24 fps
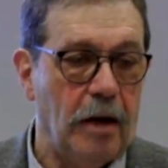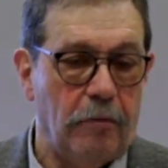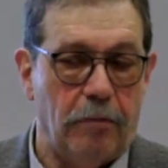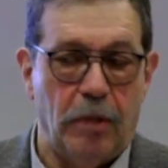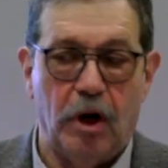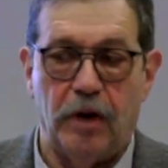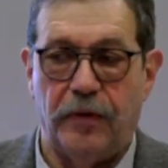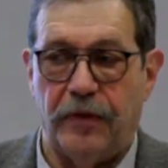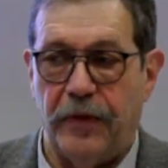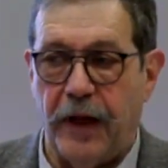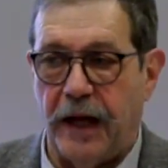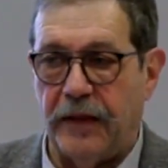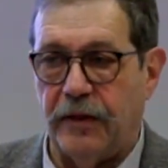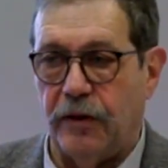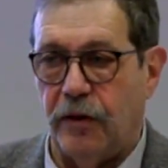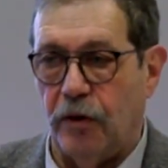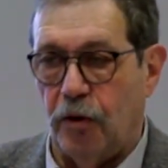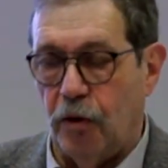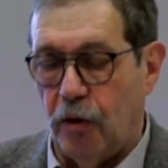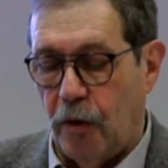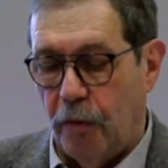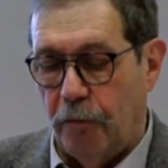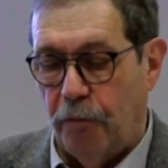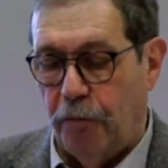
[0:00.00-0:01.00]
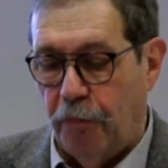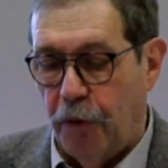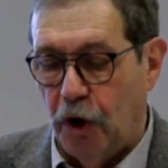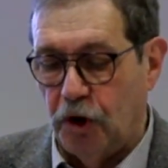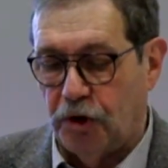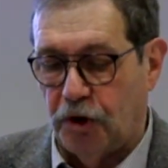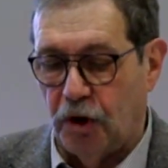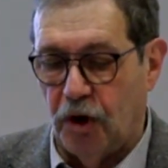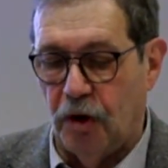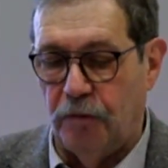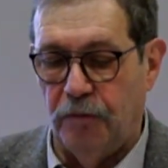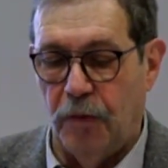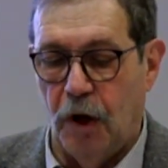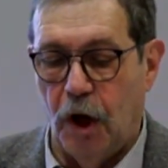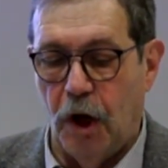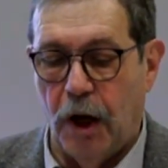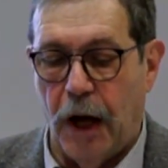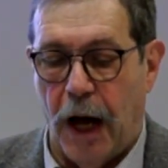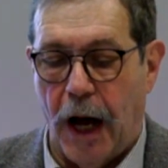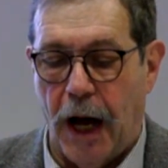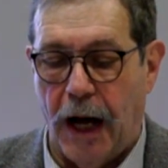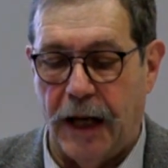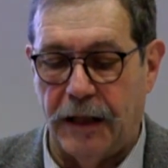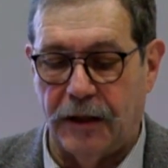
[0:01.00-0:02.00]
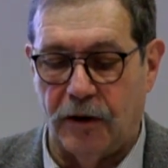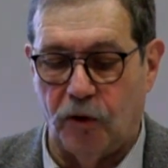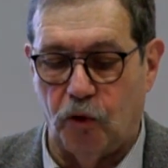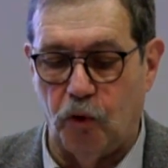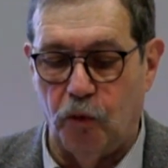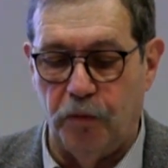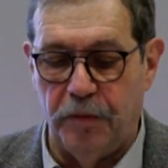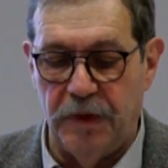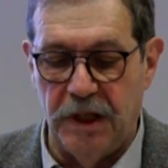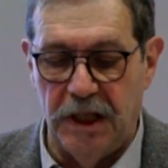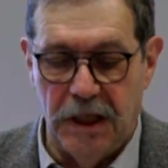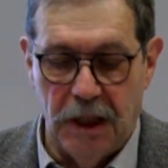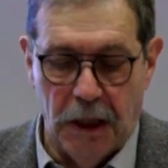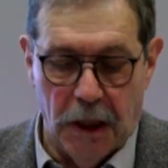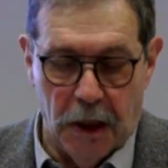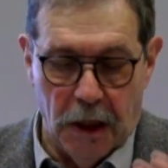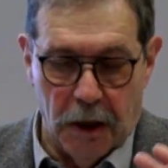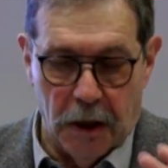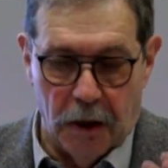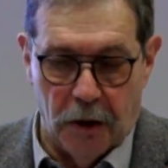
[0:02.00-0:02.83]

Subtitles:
but that the bottom had to be